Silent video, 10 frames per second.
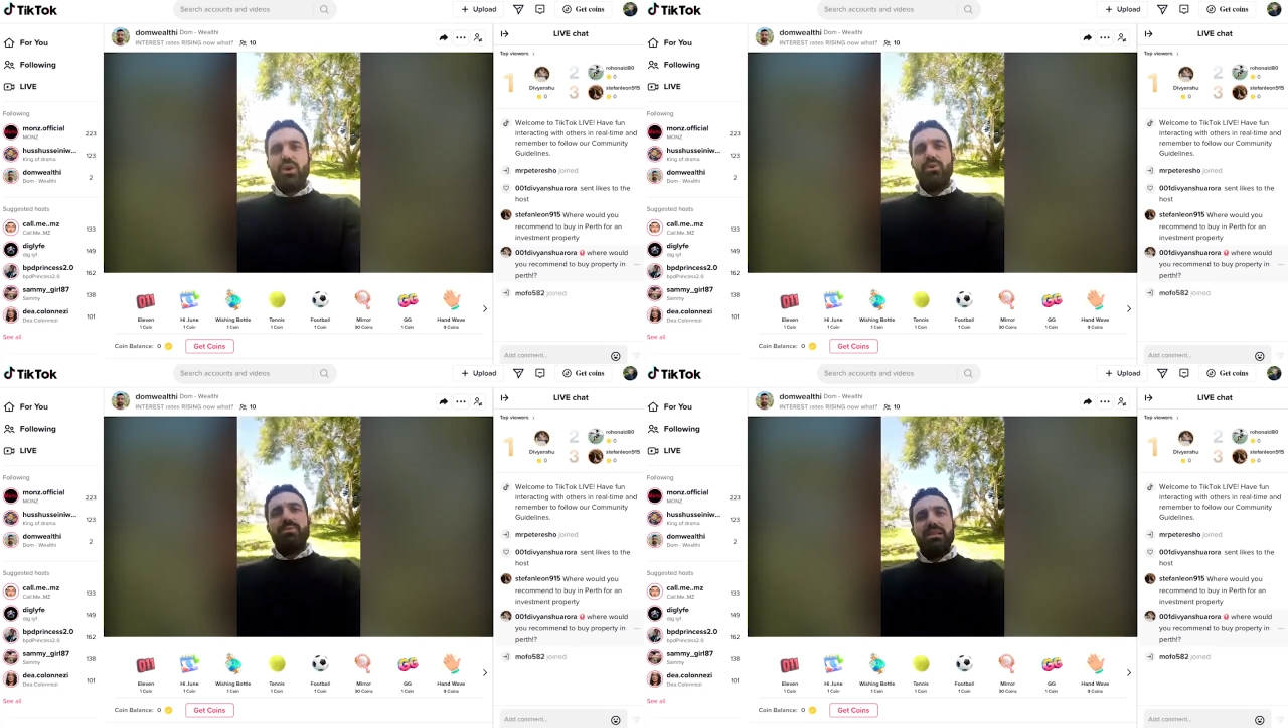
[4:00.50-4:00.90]

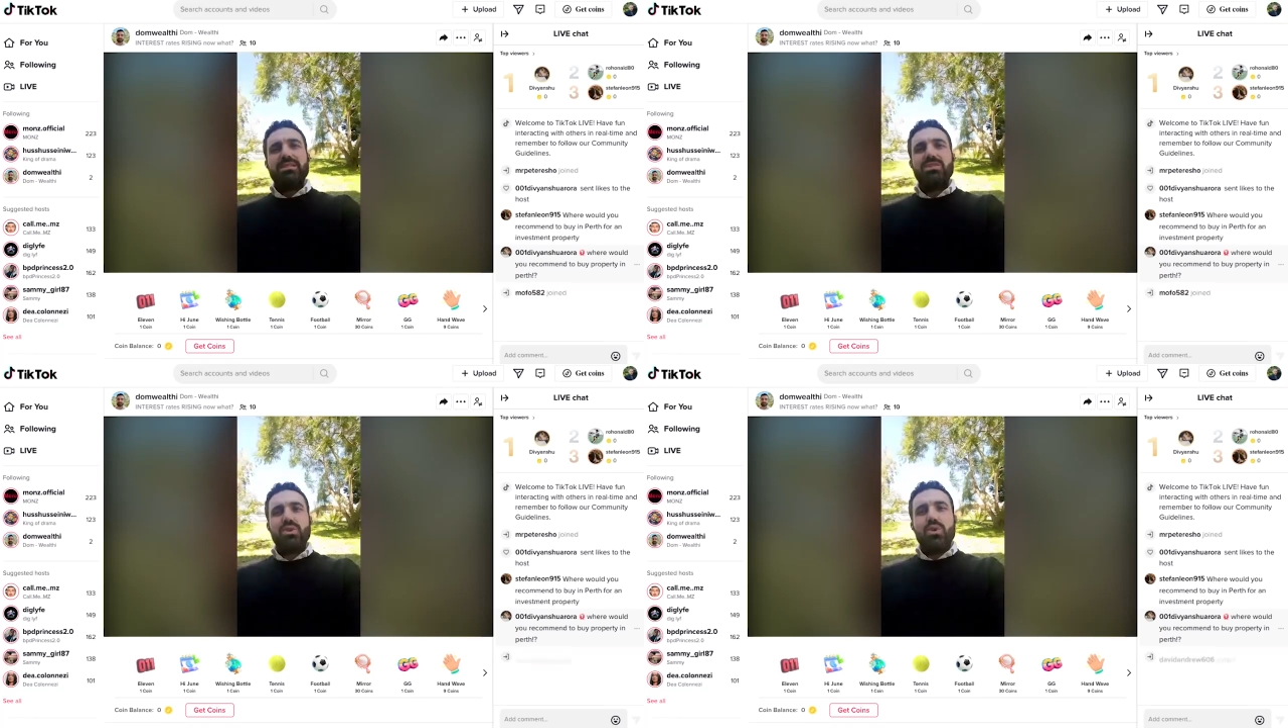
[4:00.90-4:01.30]
So
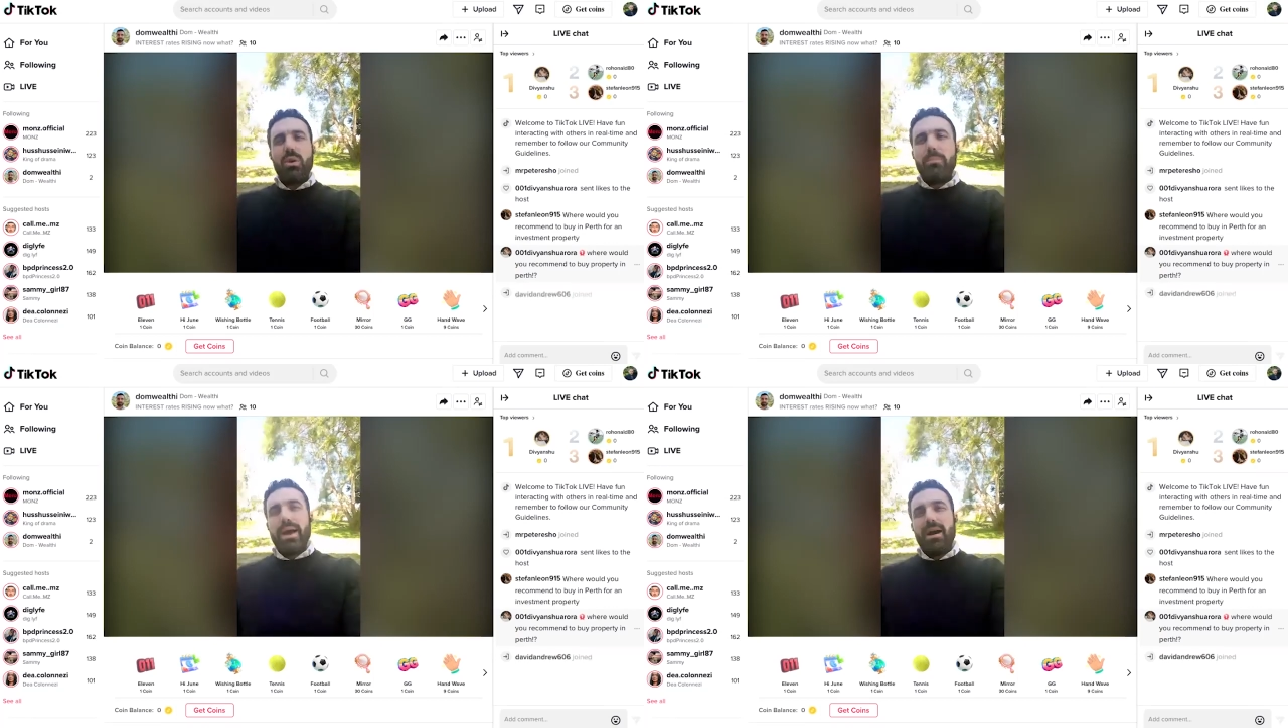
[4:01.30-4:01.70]
let's
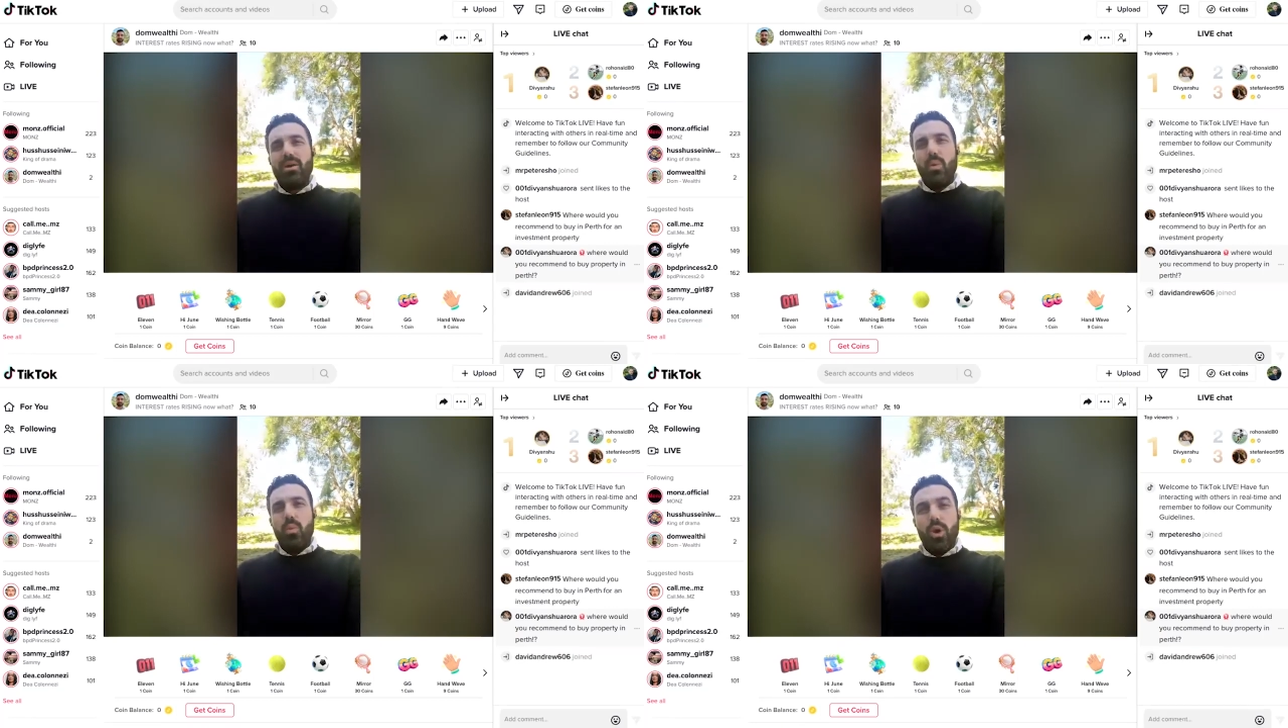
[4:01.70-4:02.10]
talk
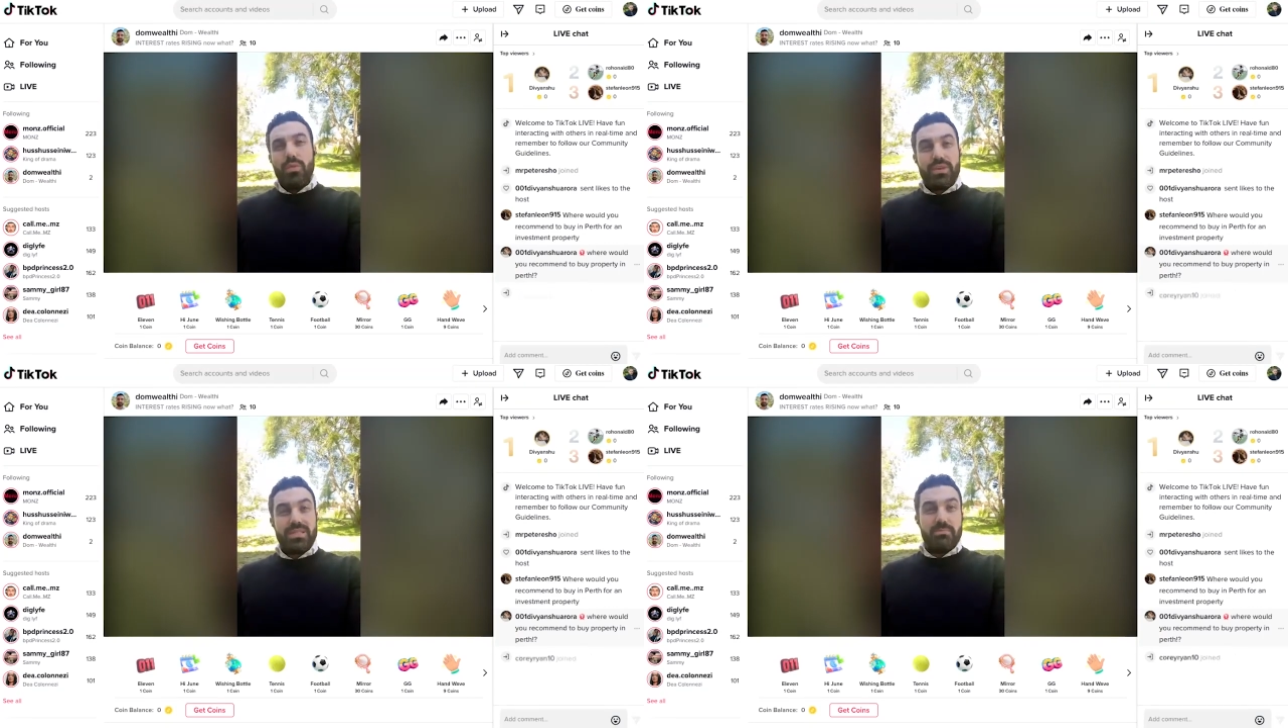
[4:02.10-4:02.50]
about
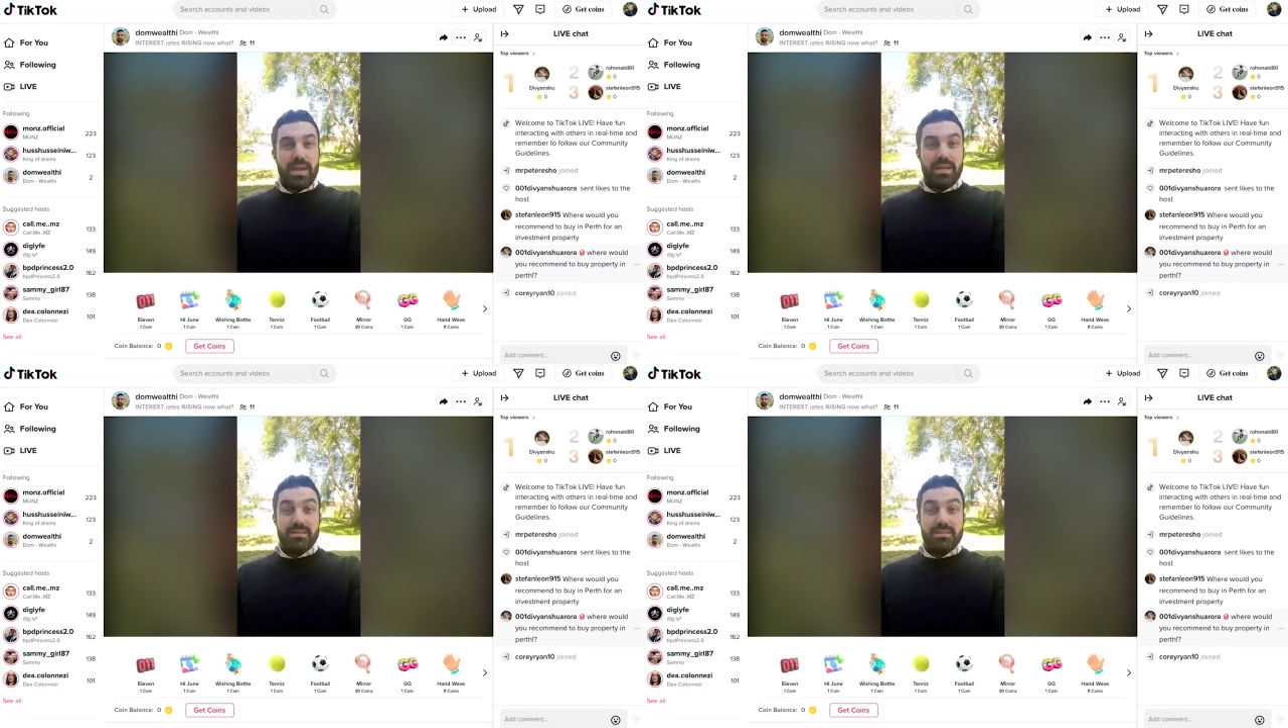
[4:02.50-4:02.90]
what
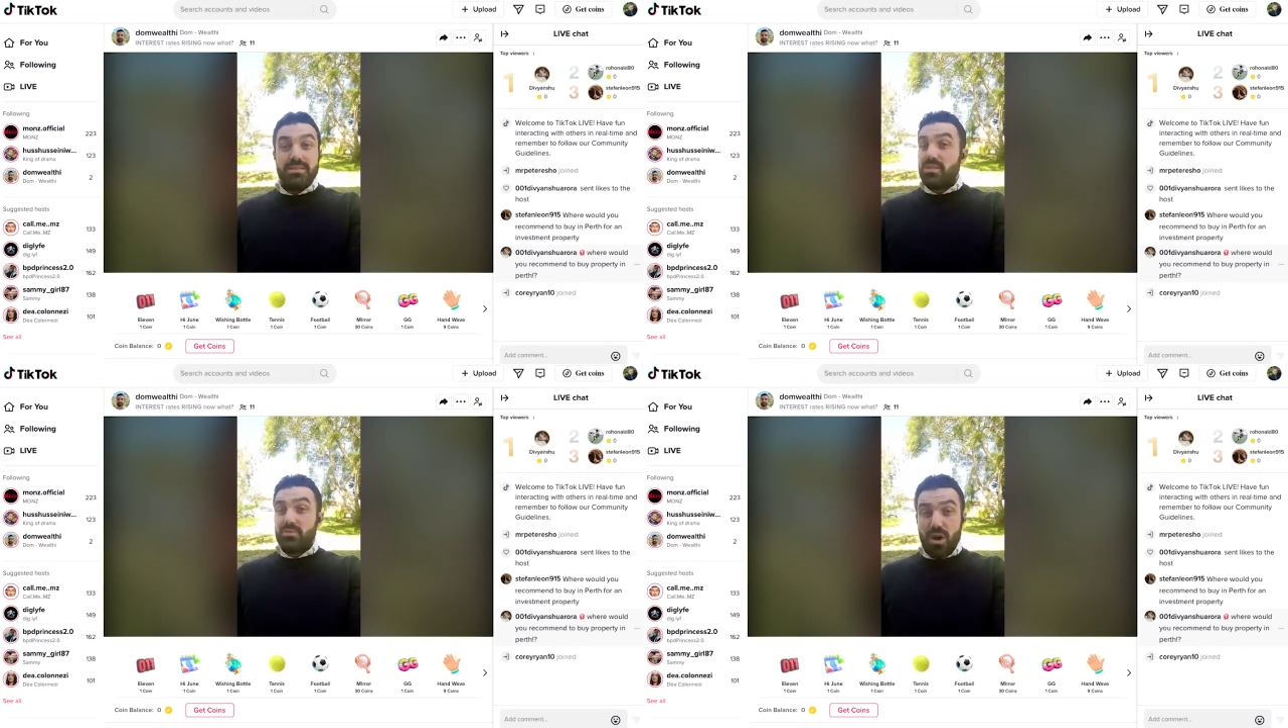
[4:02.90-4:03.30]
this means,